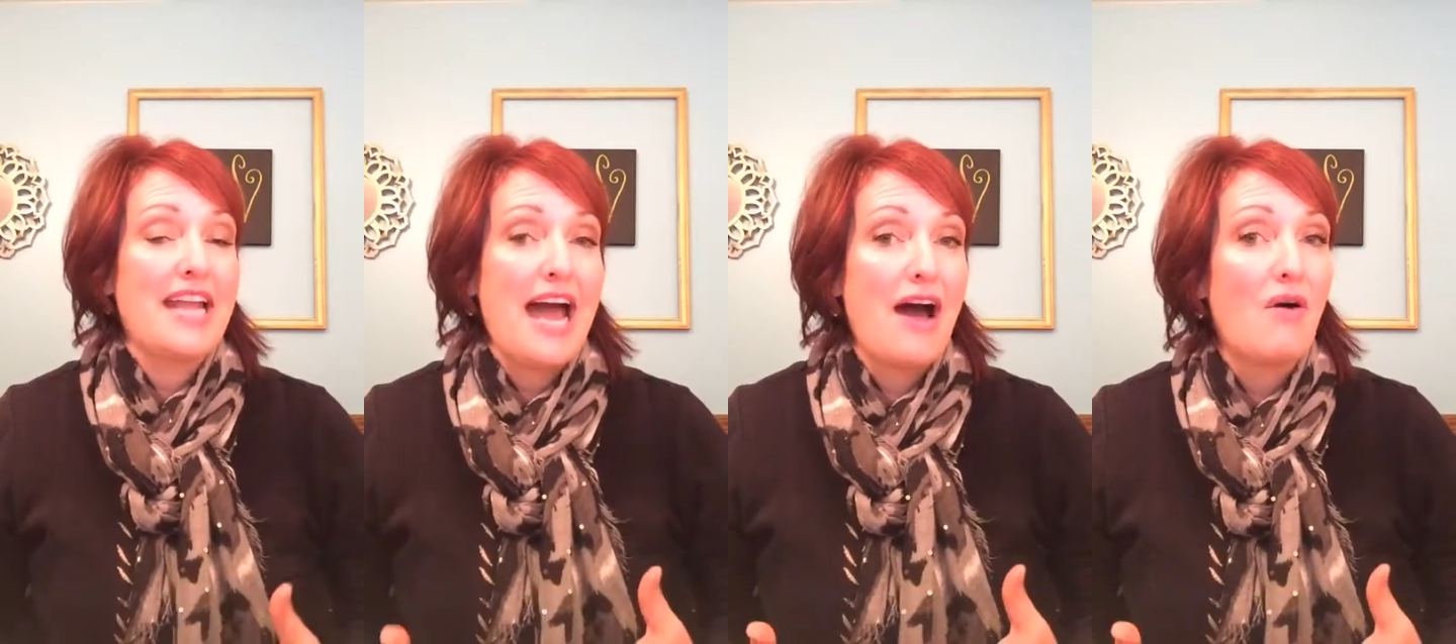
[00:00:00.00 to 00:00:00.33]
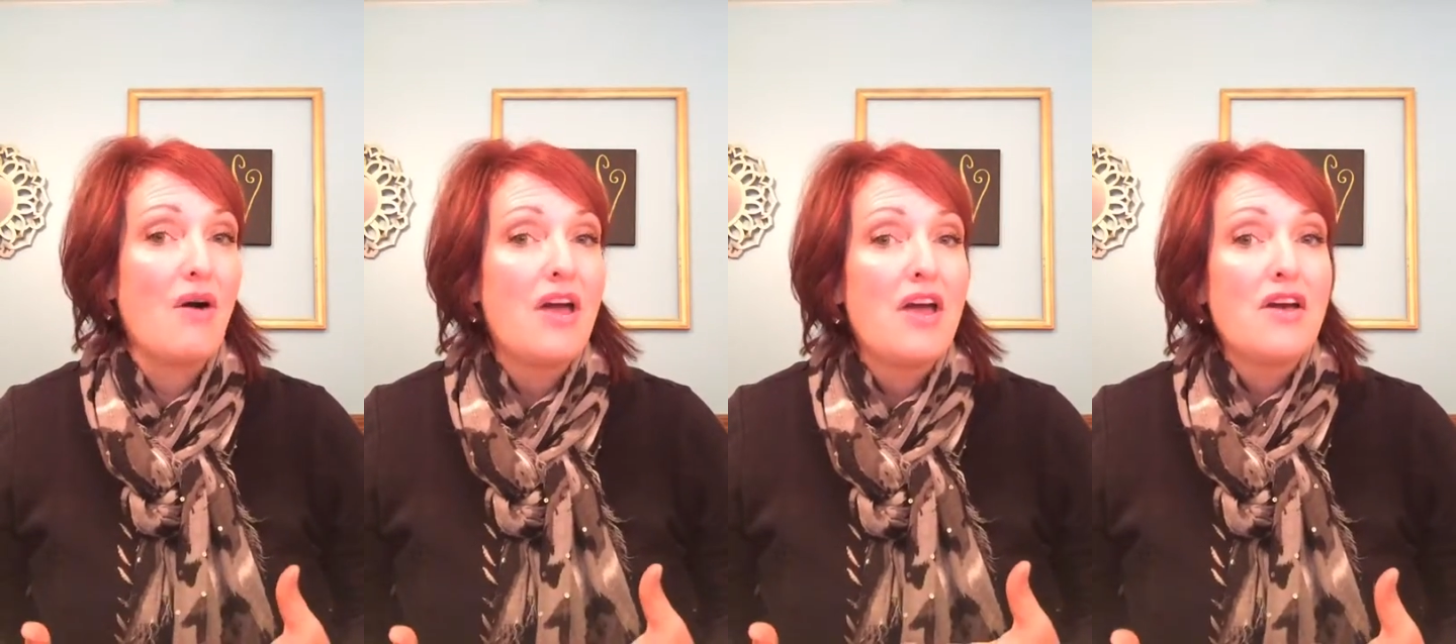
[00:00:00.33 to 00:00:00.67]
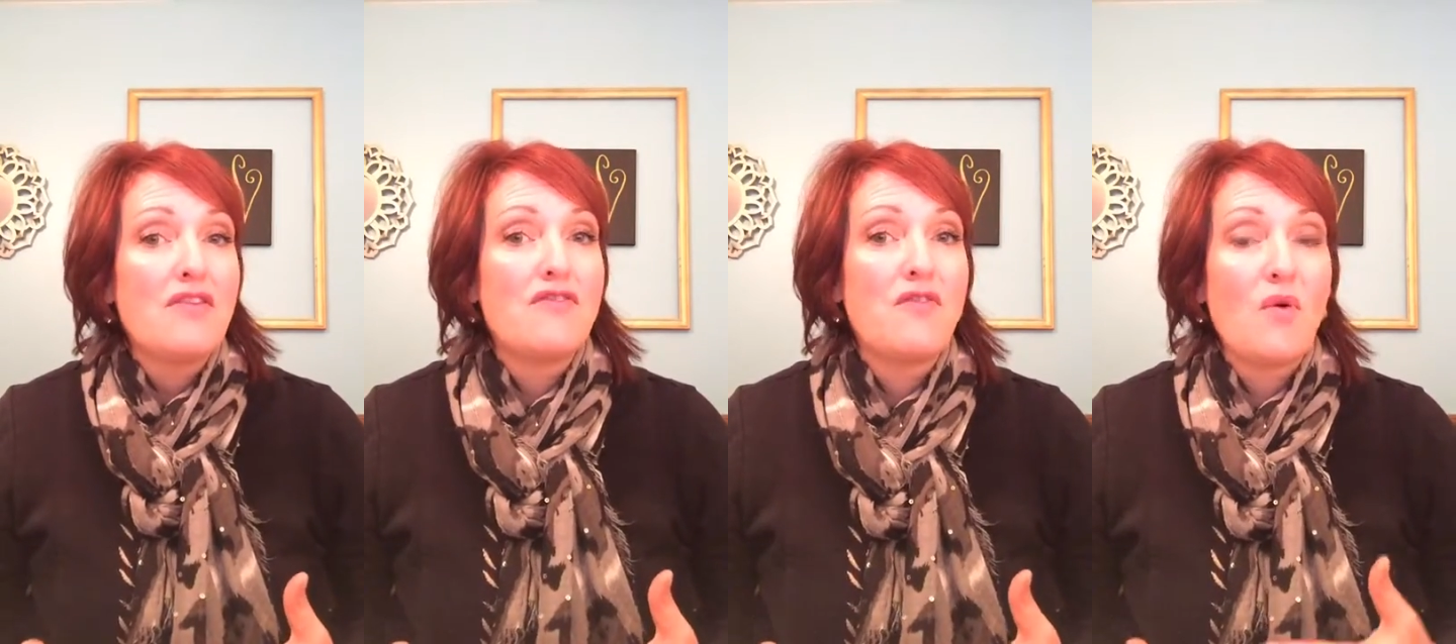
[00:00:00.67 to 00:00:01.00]
now
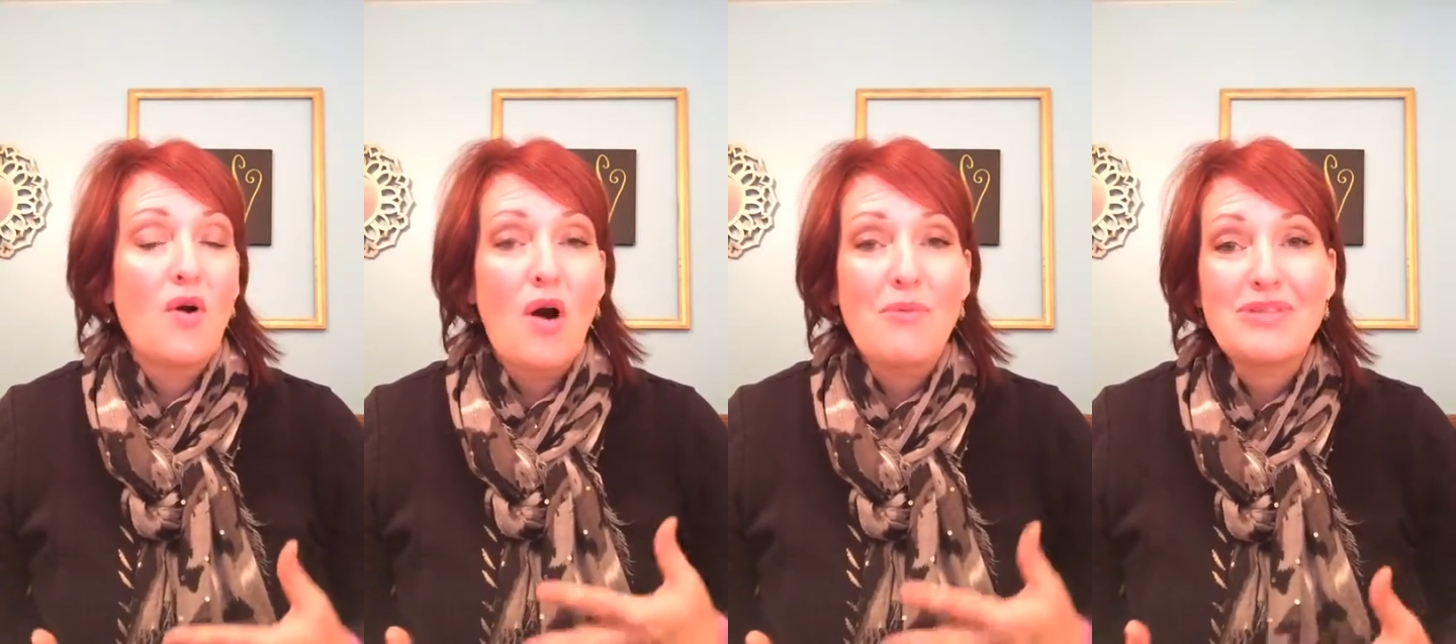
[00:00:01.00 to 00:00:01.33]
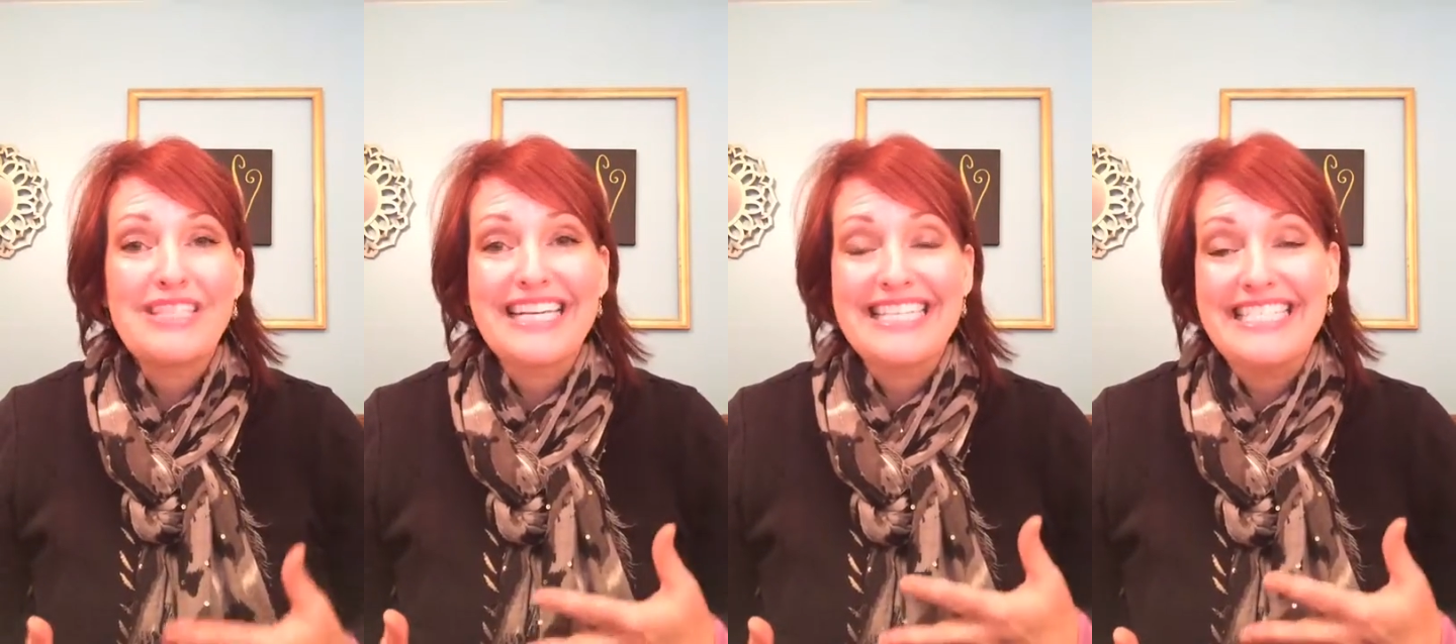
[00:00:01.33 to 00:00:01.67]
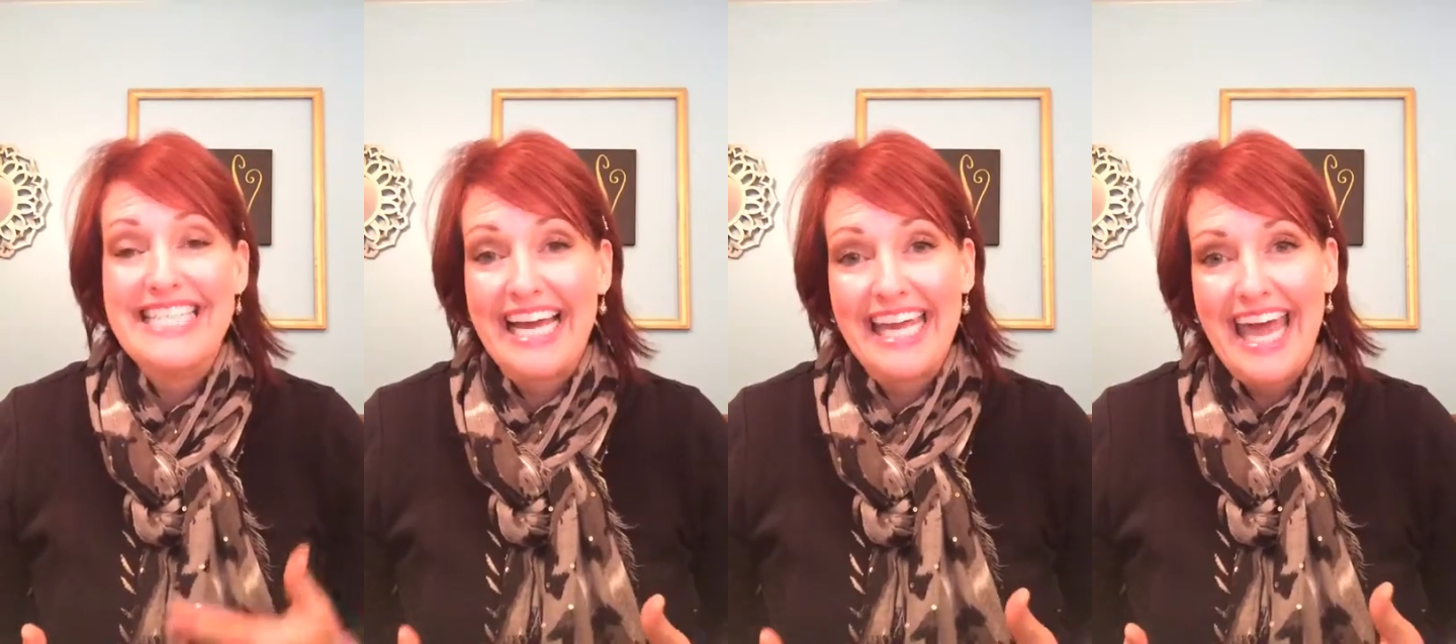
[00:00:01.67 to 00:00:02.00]
for almost a
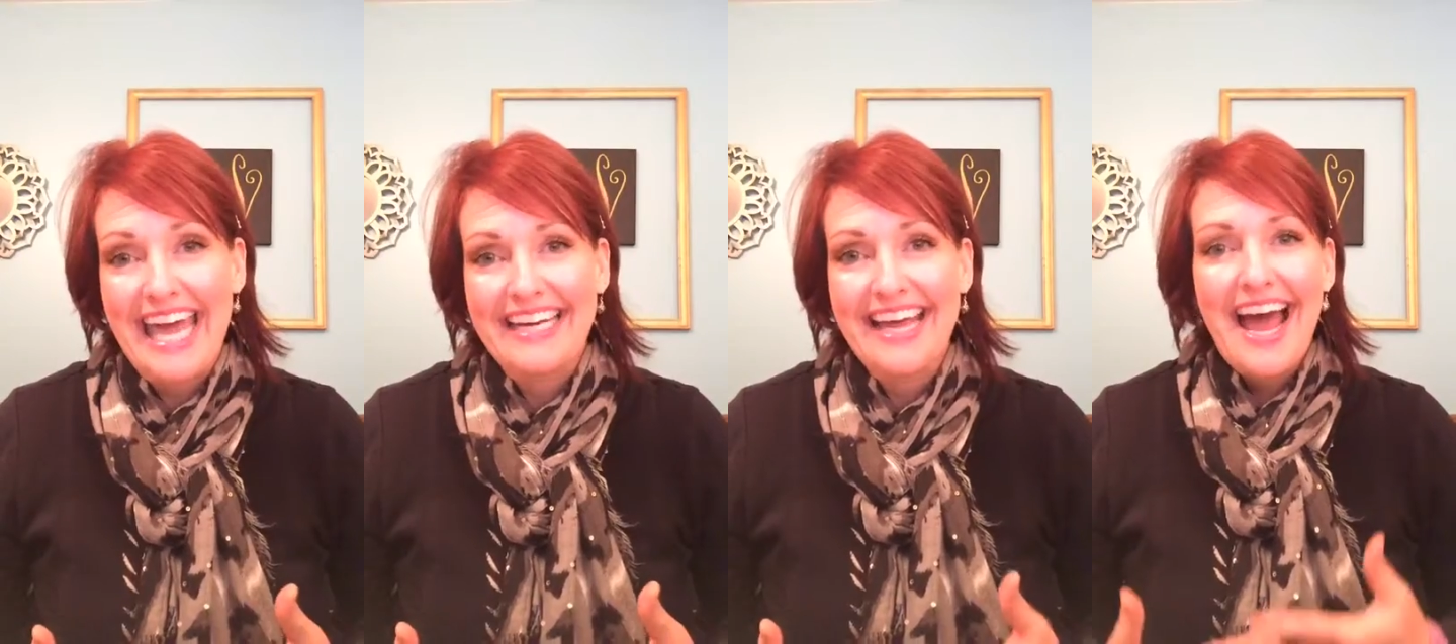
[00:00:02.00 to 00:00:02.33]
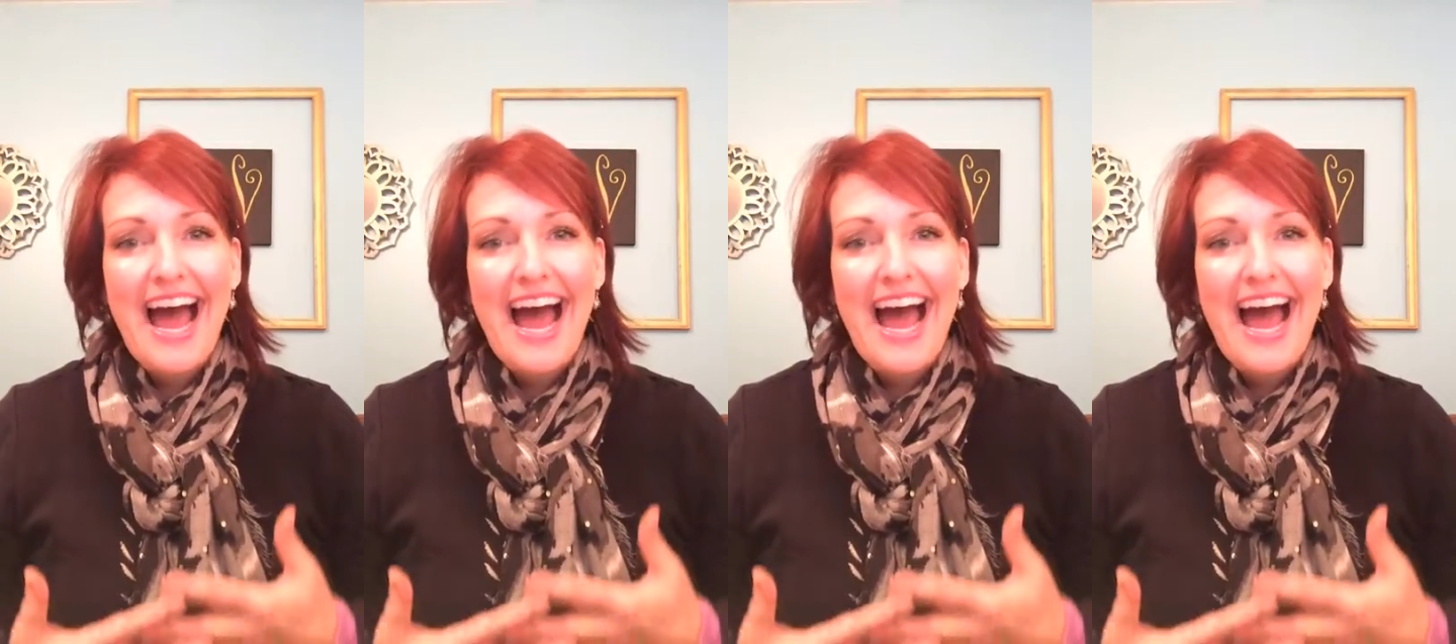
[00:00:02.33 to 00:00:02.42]
decade.